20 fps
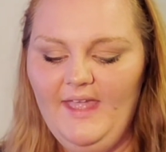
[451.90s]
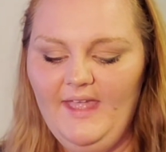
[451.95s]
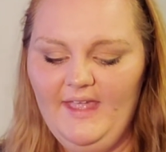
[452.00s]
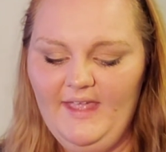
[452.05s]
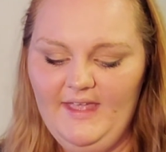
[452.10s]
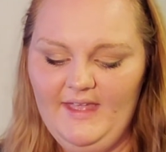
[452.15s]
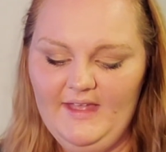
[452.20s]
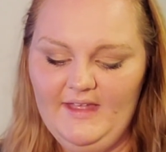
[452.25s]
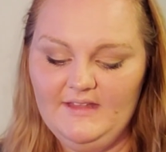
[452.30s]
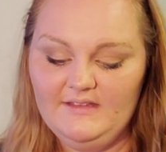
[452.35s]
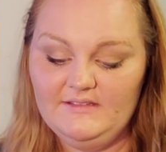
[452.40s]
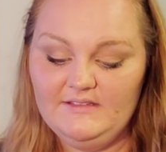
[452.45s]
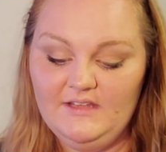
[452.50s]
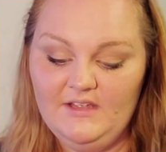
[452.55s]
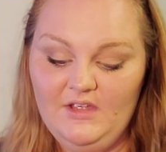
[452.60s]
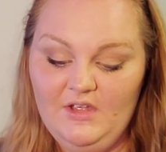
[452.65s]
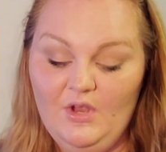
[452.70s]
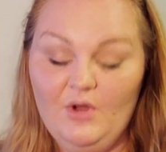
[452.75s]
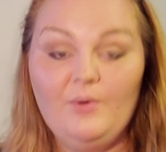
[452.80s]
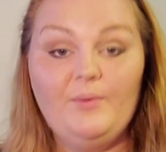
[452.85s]
And
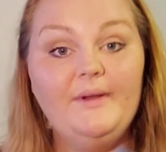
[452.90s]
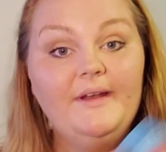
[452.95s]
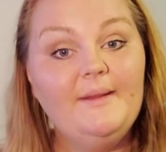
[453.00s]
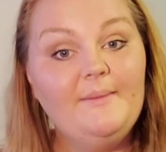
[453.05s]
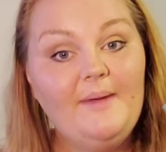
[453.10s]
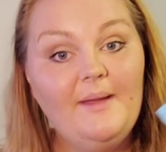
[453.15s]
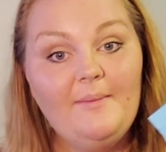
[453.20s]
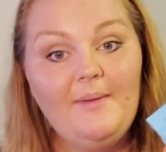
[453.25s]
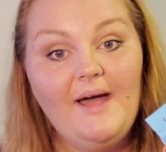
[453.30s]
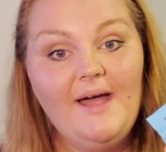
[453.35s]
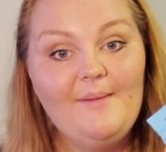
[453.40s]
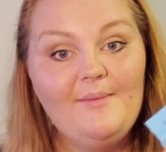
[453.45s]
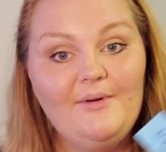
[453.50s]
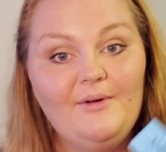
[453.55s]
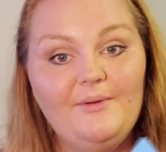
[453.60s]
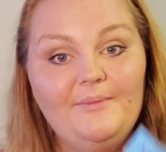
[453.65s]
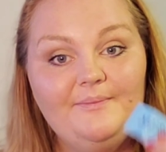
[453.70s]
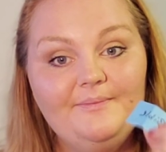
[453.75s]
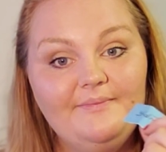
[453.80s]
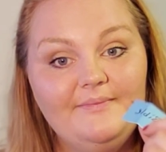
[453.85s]
reading my
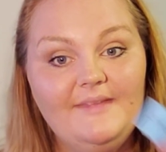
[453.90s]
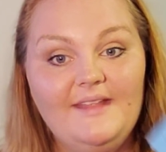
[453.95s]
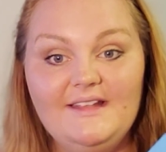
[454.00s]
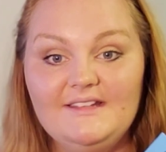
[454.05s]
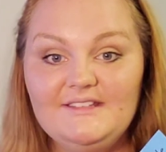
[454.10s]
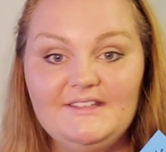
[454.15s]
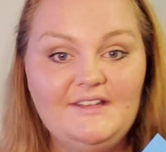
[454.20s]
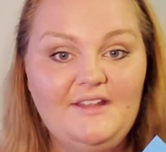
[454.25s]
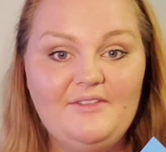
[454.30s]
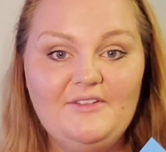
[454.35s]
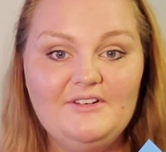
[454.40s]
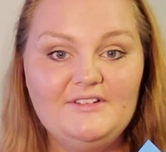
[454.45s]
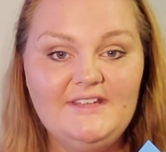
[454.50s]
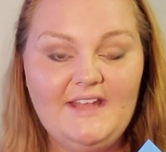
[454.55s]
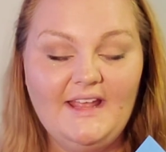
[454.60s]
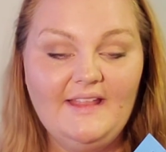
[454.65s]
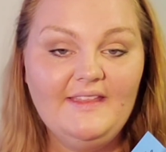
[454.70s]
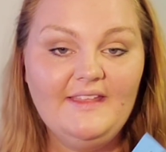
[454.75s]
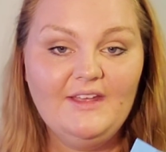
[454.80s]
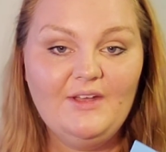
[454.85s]
Bible. That's another
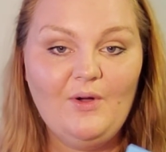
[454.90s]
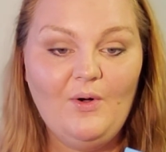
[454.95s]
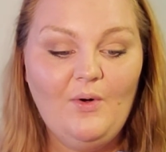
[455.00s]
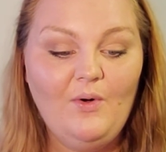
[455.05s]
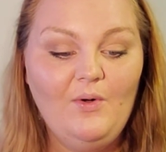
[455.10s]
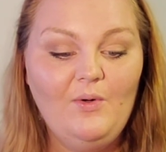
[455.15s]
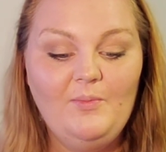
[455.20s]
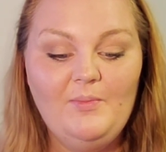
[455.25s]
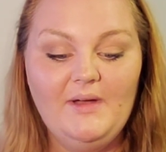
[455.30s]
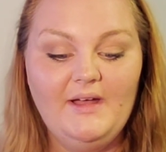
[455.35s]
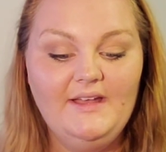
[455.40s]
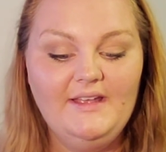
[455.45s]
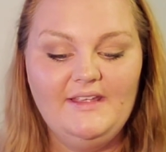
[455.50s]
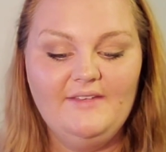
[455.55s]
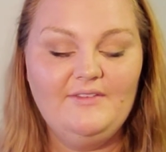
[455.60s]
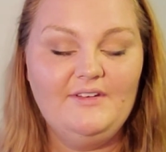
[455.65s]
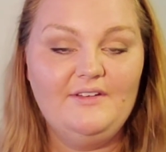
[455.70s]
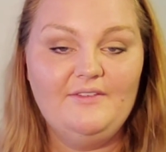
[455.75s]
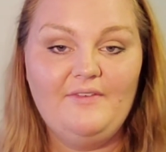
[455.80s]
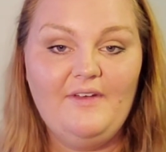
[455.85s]
daily goal, but
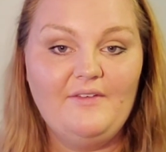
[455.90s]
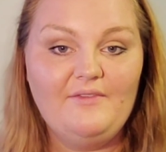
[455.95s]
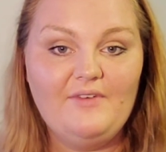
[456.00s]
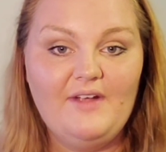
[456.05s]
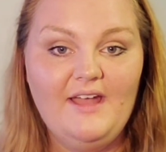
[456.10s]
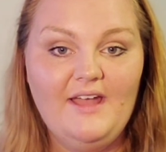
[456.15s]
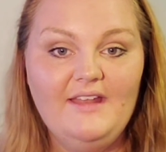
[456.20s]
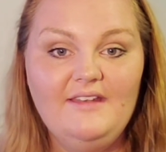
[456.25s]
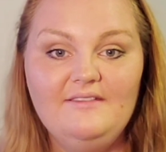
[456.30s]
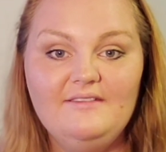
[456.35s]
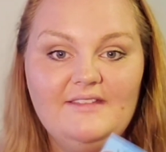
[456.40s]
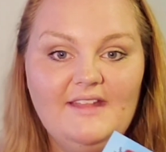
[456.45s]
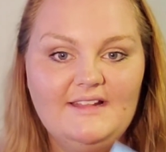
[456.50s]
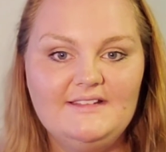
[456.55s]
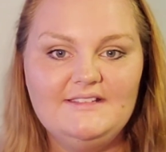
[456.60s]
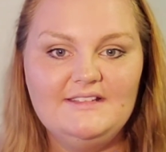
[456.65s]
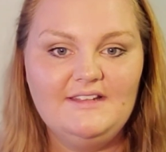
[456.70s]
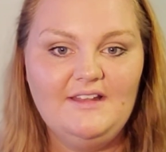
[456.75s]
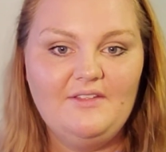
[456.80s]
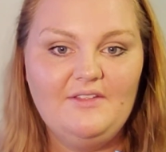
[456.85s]
even if I've read,
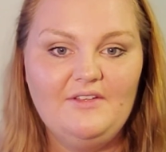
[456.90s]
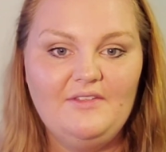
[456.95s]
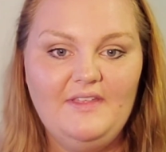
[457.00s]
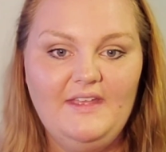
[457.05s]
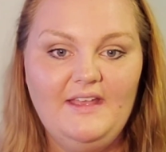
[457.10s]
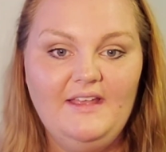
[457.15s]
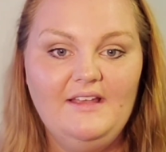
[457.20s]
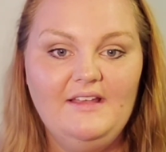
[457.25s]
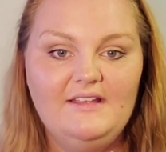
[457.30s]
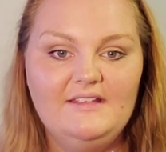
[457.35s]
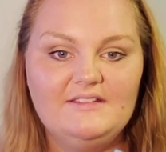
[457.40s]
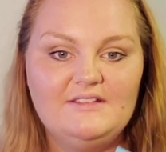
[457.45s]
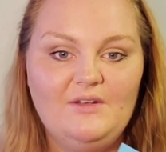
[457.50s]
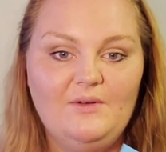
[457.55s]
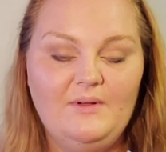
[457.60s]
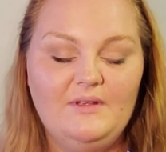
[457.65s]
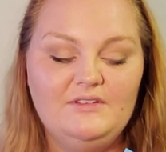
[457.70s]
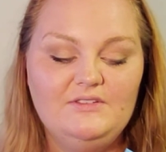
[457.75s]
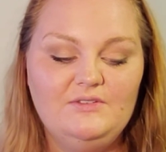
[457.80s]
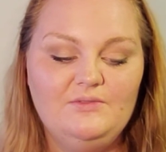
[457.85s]
that's another thing, is
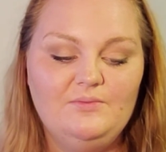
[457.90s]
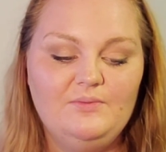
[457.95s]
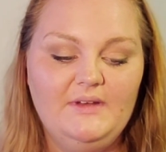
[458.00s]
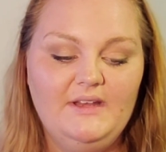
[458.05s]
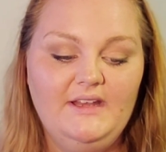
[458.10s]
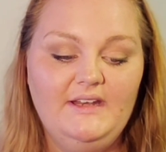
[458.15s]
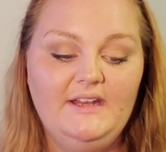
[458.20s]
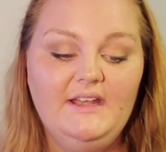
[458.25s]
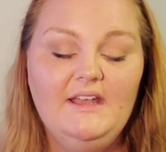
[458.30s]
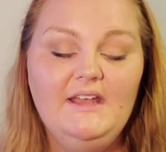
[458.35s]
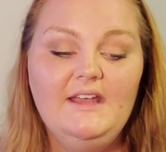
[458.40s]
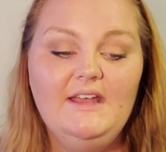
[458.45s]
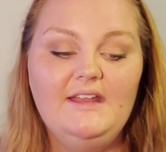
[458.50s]
going to read.